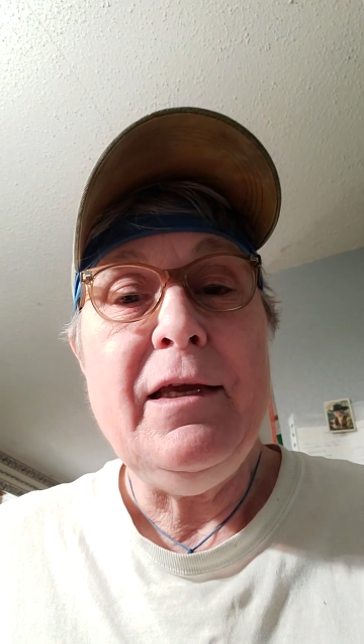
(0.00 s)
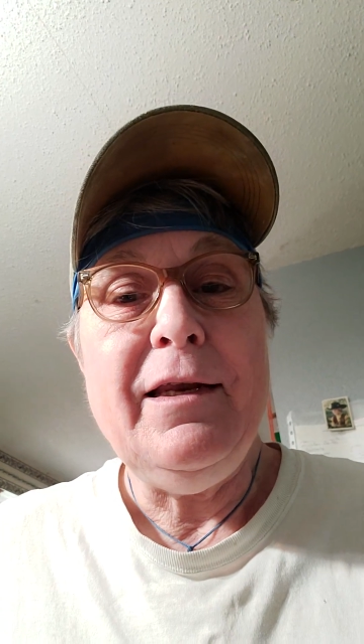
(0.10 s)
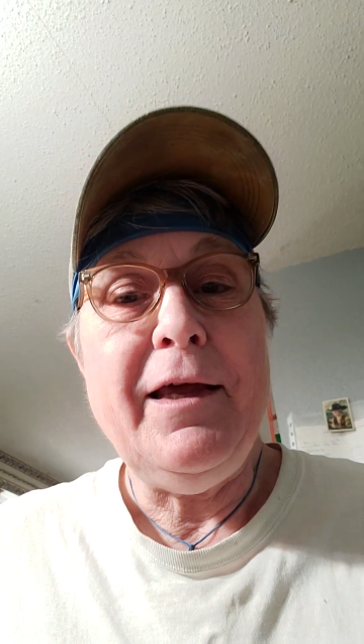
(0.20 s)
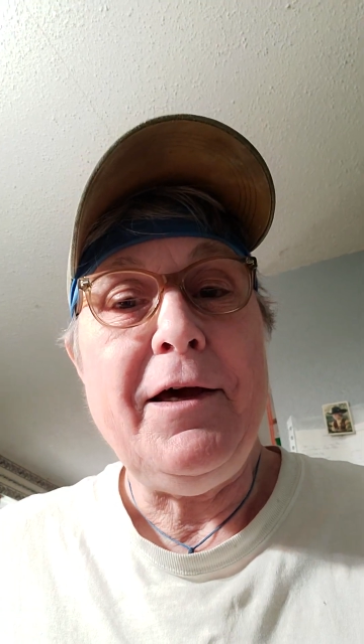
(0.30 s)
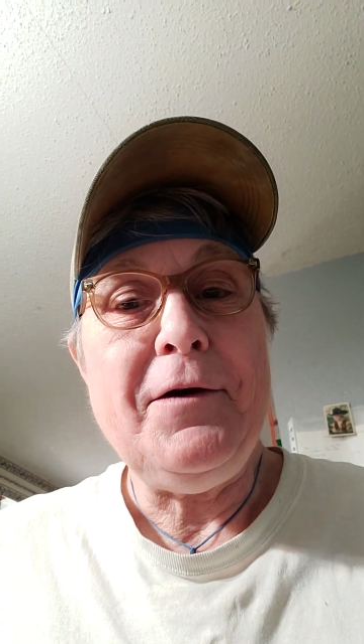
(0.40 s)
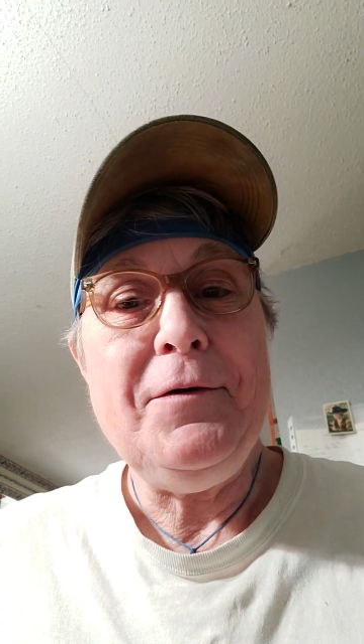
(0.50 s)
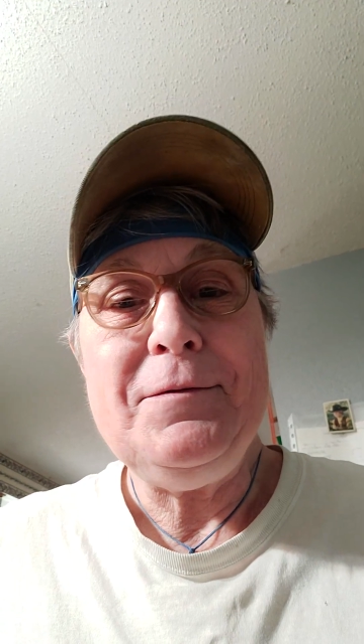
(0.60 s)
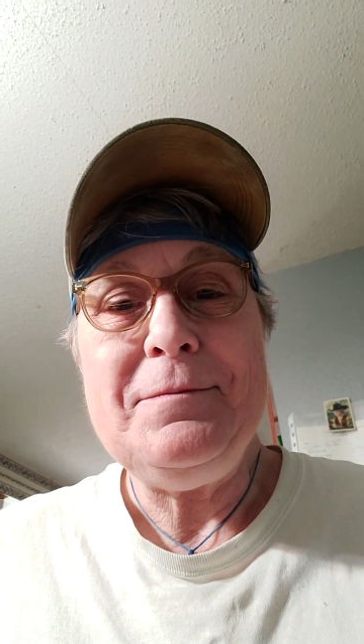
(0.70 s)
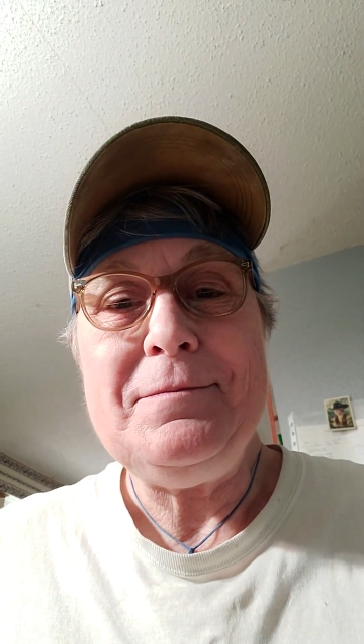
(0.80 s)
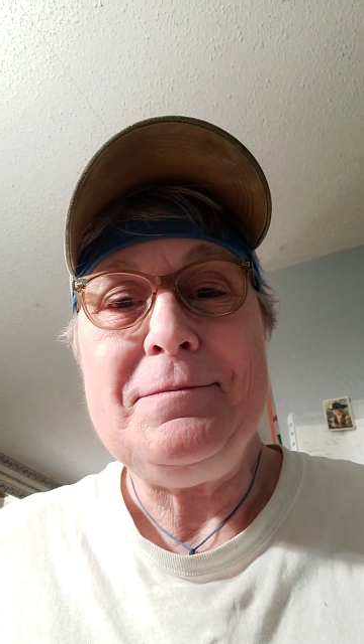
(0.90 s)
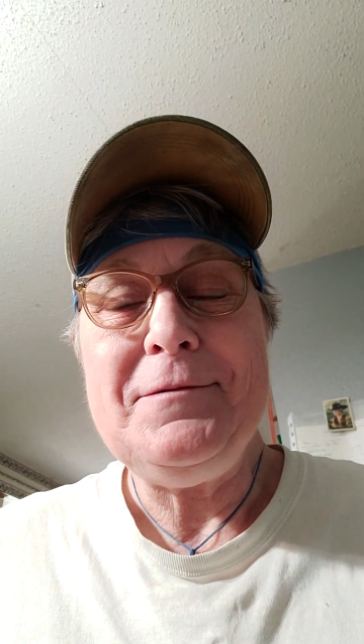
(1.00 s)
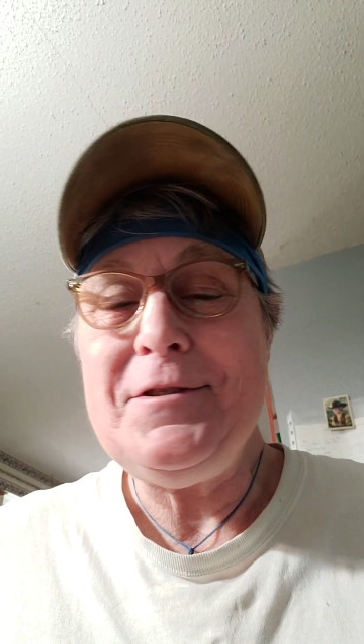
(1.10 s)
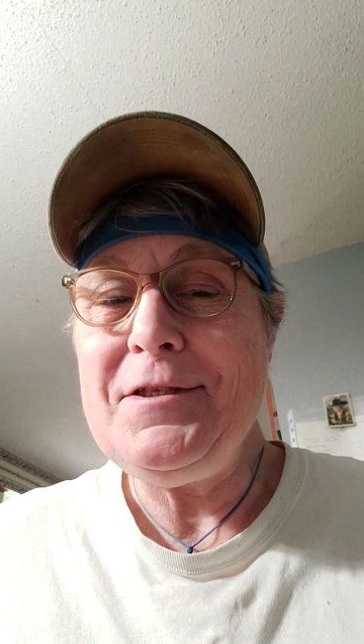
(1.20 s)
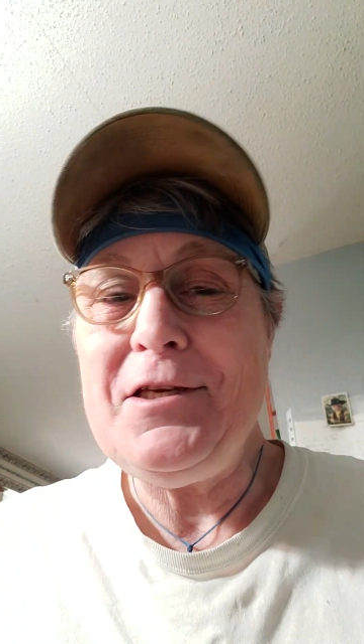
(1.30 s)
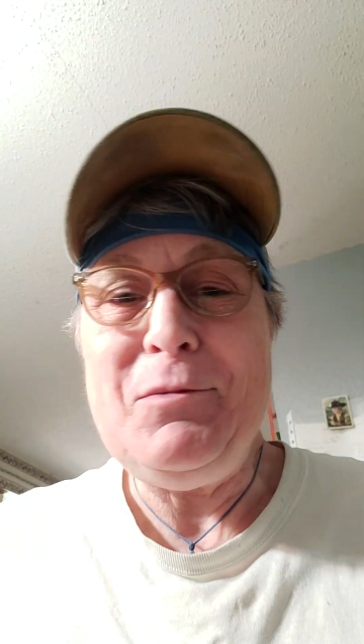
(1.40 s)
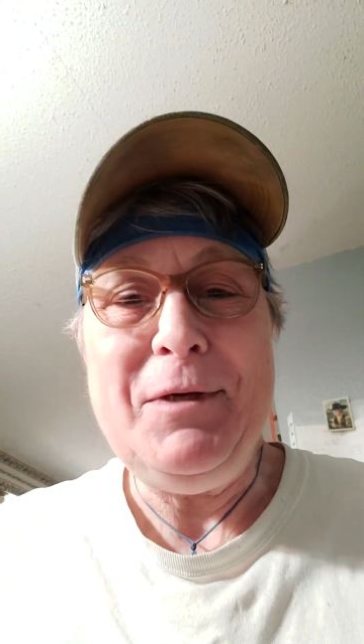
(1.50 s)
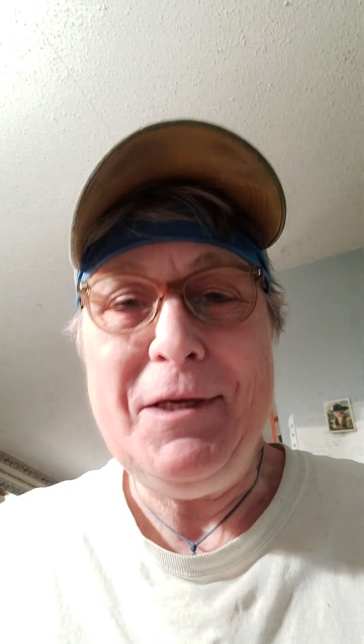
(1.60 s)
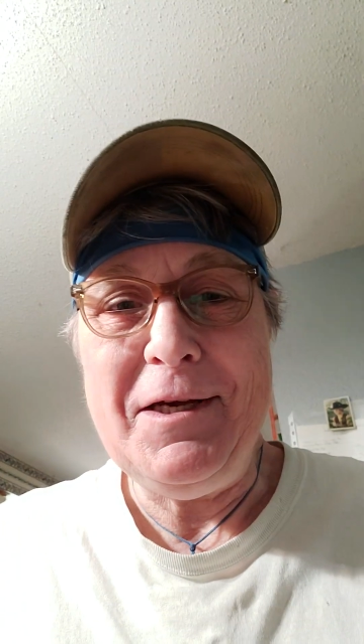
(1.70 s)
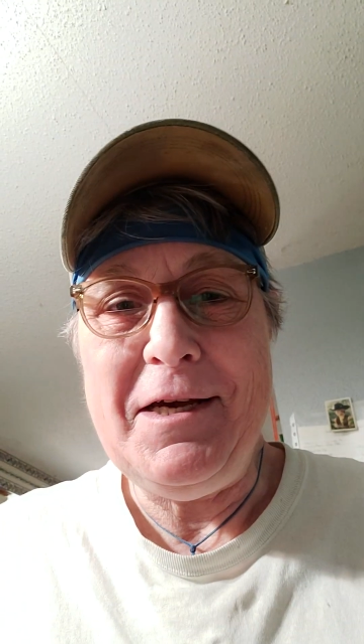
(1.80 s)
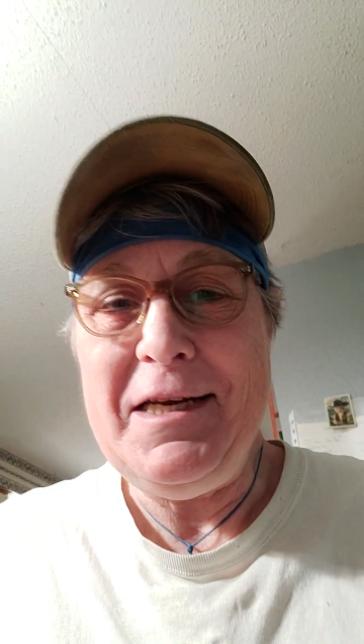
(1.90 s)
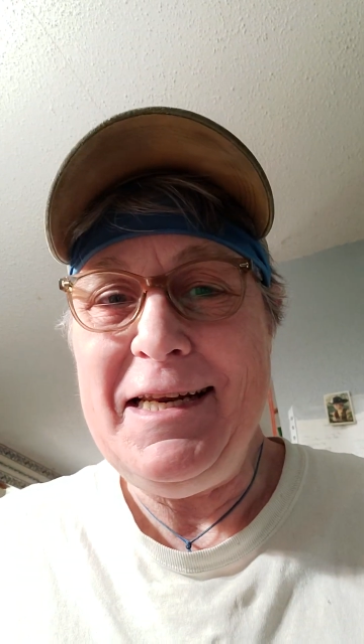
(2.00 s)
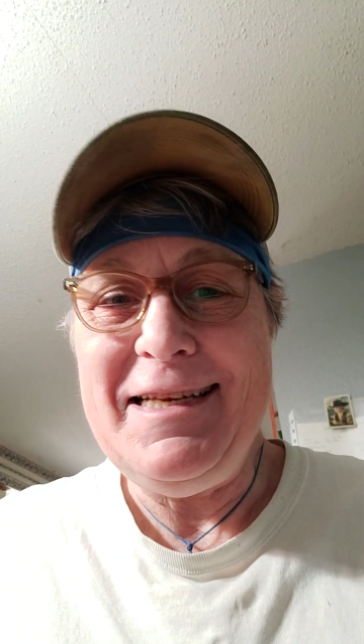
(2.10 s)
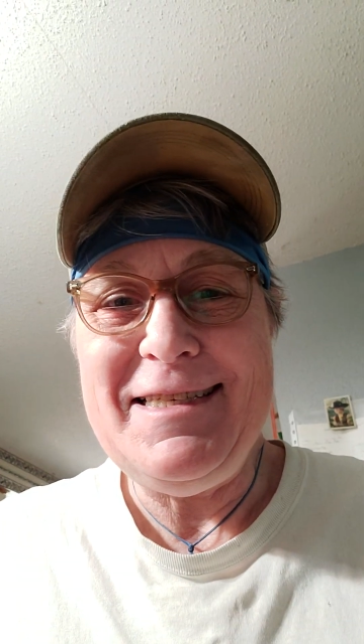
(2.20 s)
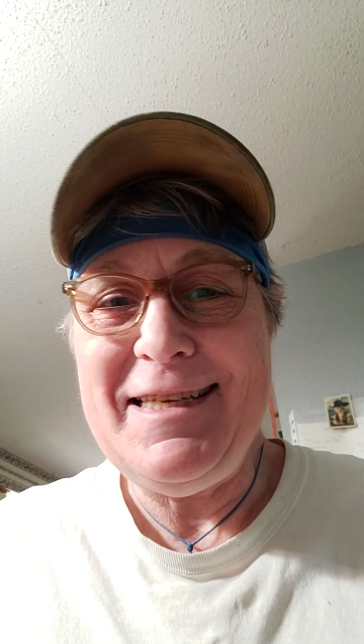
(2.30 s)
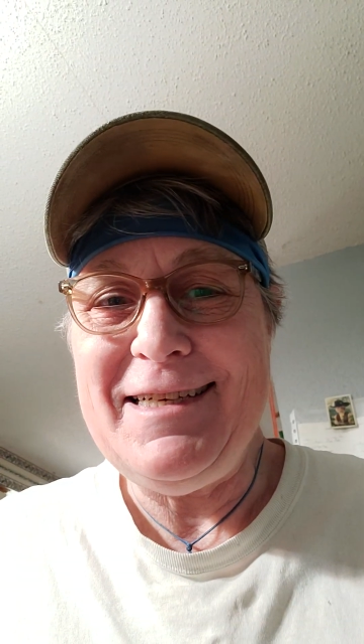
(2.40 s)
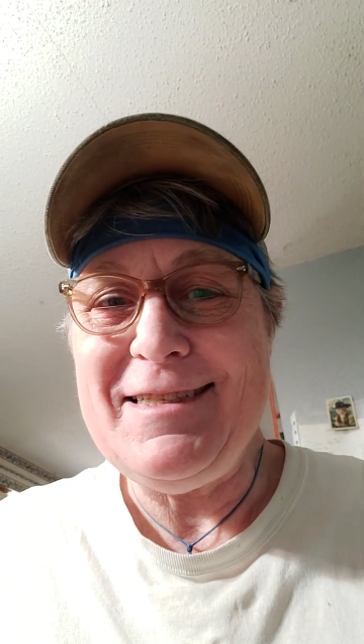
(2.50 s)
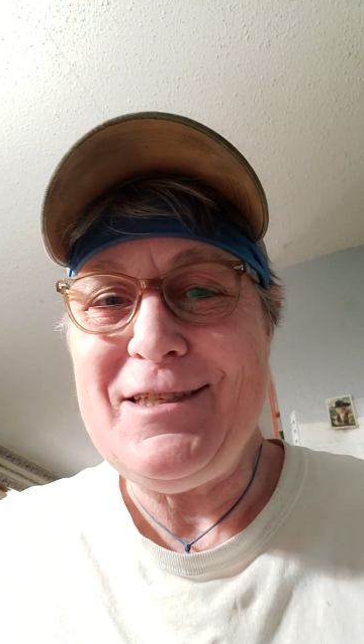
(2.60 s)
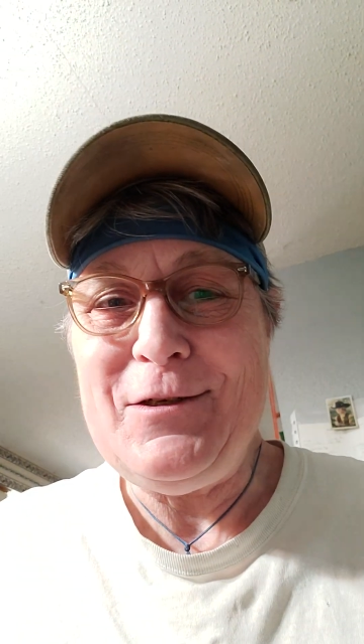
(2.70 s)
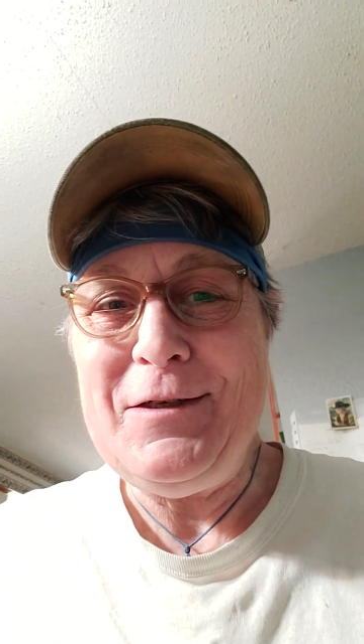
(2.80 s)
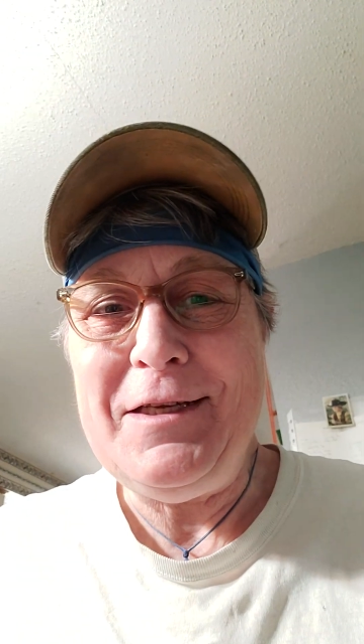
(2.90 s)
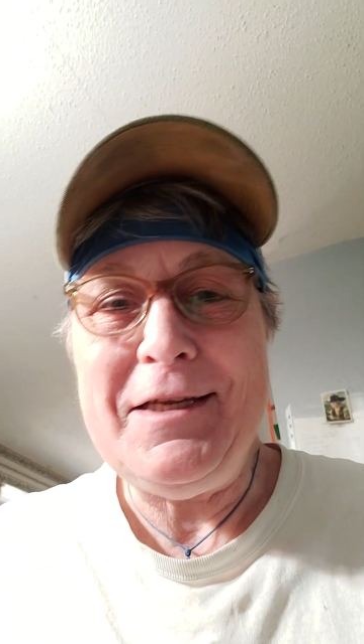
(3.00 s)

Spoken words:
Now, there's going to be a lot of naysayers going,